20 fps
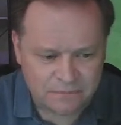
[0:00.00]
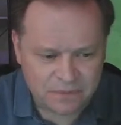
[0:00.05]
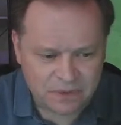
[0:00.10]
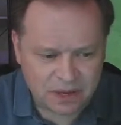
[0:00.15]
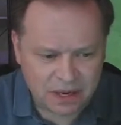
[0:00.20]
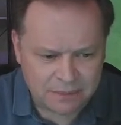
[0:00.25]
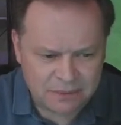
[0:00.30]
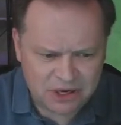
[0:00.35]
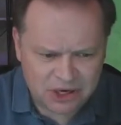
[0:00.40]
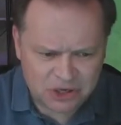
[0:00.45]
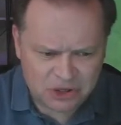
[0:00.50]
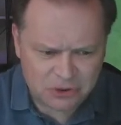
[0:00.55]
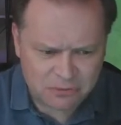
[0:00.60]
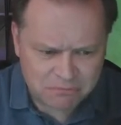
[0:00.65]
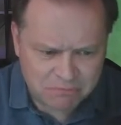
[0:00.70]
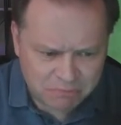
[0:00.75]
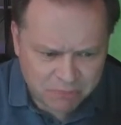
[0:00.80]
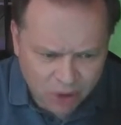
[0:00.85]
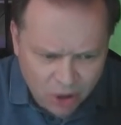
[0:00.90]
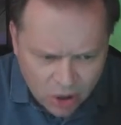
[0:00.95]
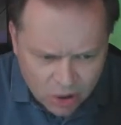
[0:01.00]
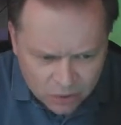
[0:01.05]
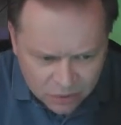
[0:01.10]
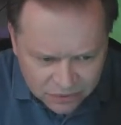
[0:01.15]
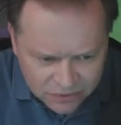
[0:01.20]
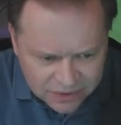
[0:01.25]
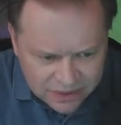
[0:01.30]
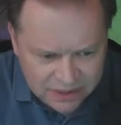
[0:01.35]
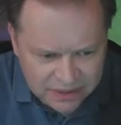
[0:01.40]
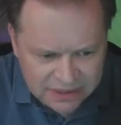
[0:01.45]
I'm going to do
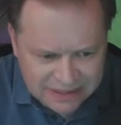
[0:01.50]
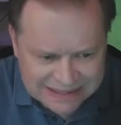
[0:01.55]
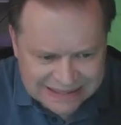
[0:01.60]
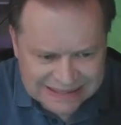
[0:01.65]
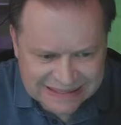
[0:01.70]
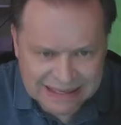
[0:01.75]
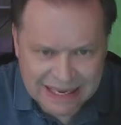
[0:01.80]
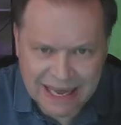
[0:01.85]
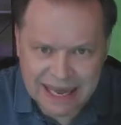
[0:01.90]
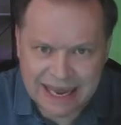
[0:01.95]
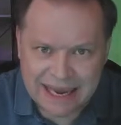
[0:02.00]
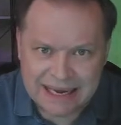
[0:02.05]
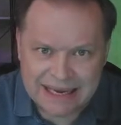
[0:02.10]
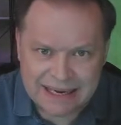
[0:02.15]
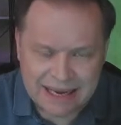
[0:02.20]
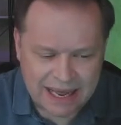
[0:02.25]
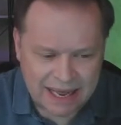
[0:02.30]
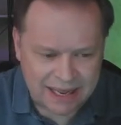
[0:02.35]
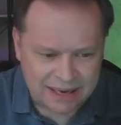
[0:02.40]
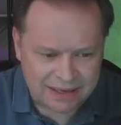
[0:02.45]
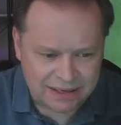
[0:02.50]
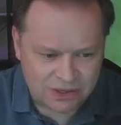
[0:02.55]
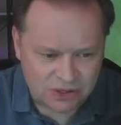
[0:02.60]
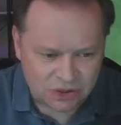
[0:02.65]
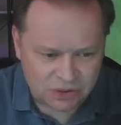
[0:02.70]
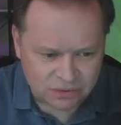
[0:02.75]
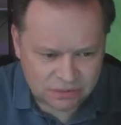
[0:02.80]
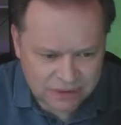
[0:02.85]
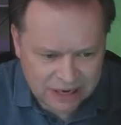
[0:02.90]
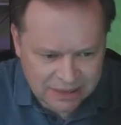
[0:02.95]
both, sign and
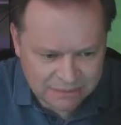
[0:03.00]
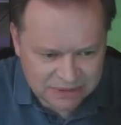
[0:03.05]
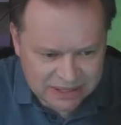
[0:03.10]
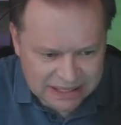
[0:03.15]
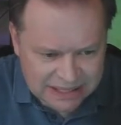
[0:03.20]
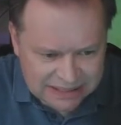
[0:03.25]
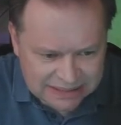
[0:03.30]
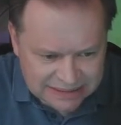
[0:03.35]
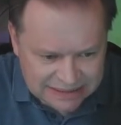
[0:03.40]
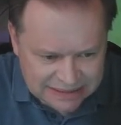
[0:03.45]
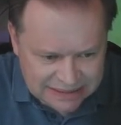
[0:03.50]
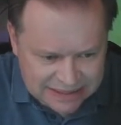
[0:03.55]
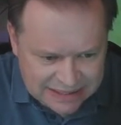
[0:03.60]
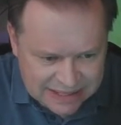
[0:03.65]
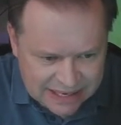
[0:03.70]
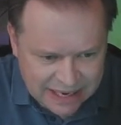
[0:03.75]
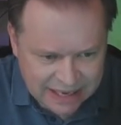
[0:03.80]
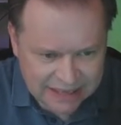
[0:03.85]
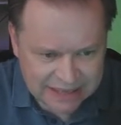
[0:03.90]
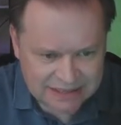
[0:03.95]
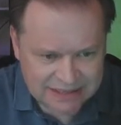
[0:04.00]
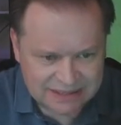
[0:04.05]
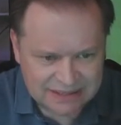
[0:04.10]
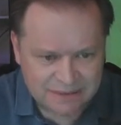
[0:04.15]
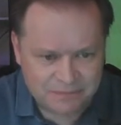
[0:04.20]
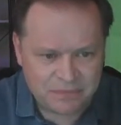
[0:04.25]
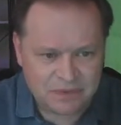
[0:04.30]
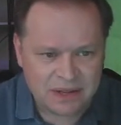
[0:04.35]
encrypt. Nice.